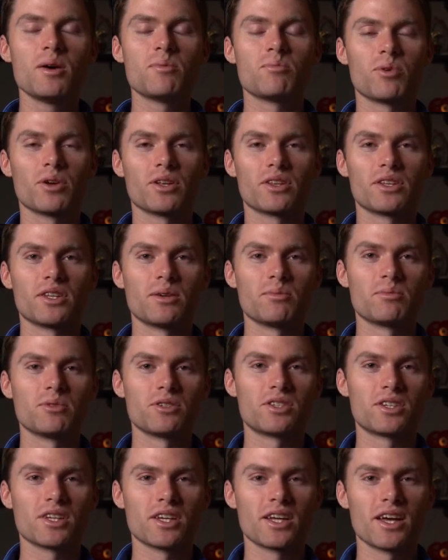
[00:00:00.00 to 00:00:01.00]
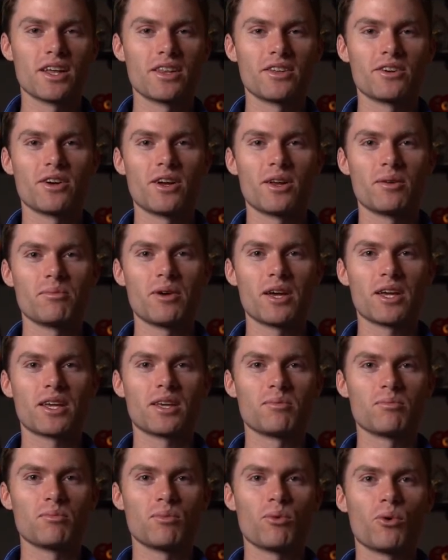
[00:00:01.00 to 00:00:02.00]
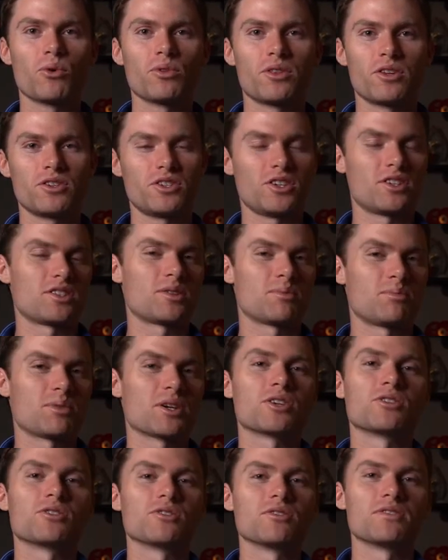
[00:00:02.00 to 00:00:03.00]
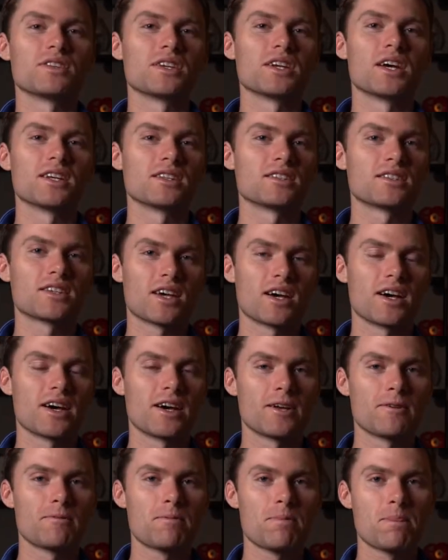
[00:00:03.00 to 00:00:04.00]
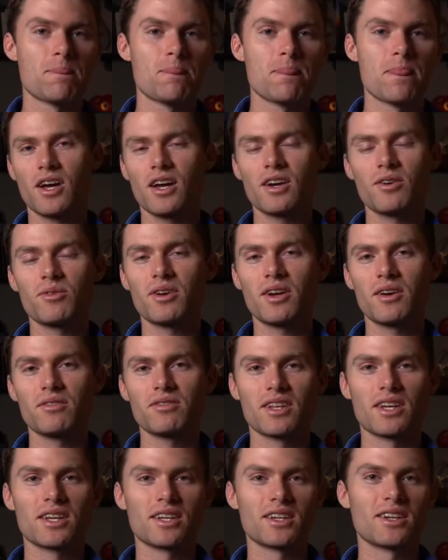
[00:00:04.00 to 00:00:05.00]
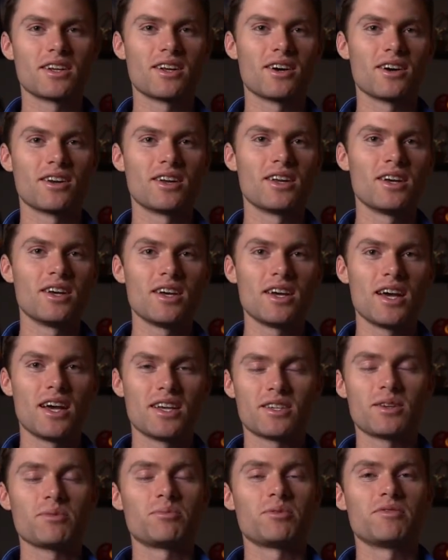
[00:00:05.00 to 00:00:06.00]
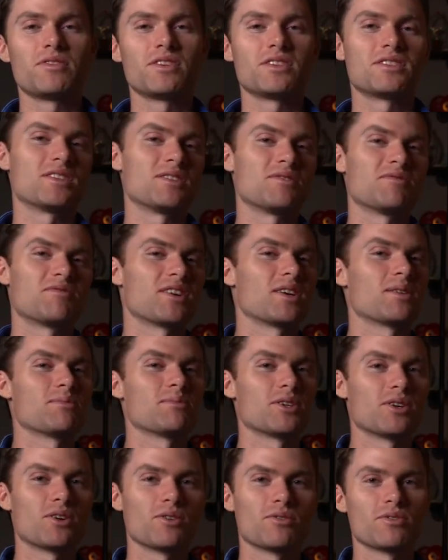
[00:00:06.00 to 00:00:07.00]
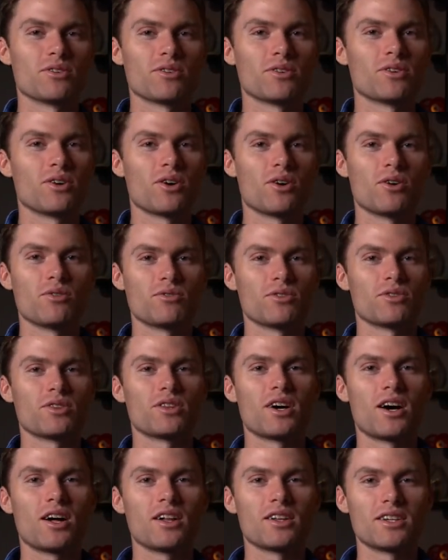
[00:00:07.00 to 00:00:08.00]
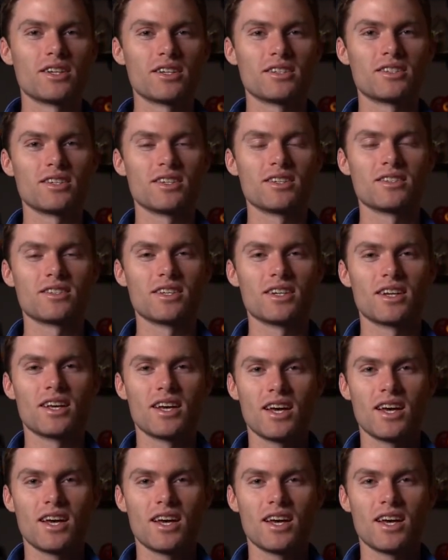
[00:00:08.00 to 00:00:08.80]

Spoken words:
bring the image together and make it more than just a picture of the night sky. So kind of what I've landed on, as I'll be visiting family over the holiday season,